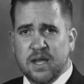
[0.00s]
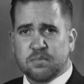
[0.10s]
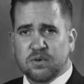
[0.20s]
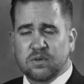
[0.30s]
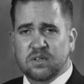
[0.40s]

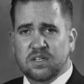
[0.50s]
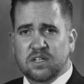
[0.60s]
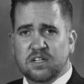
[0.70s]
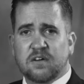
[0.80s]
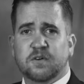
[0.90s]
April,
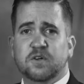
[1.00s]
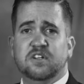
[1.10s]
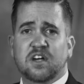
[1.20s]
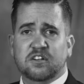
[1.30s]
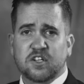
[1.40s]
Governor
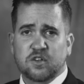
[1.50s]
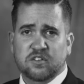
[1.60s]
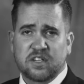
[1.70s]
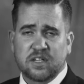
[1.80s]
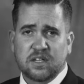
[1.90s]
Doug
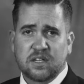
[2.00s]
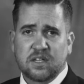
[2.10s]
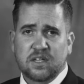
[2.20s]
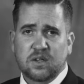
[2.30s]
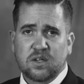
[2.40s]
Ducey
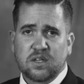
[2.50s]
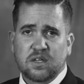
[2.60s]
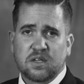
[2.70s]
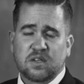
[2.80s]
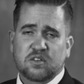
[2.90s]

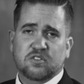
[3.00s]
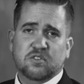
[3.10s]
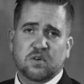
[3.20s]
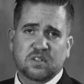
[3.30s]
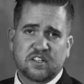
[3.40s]

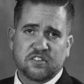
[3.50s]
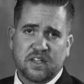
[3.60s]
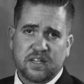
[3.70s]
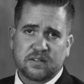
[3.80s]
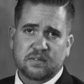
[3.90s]
sternly
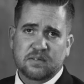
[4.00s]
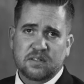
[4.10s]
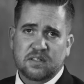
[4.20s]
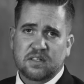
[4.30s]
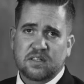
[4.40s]
said
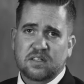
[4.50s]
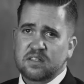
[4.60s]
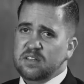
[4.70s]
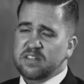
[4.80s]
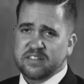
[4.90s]

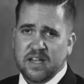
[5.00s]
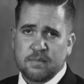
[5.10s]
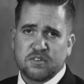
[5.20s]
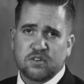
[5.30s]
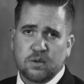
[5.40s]
that the
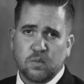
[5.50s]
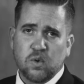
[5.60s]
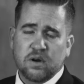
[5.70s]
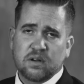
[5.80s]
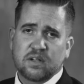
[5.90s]
time is no
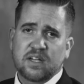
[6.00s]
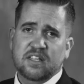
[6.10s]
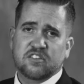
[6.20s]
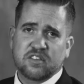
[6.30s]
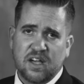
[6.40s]
more
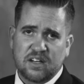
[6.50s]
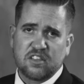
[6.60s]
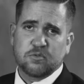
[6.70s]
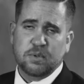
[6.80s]
and signed this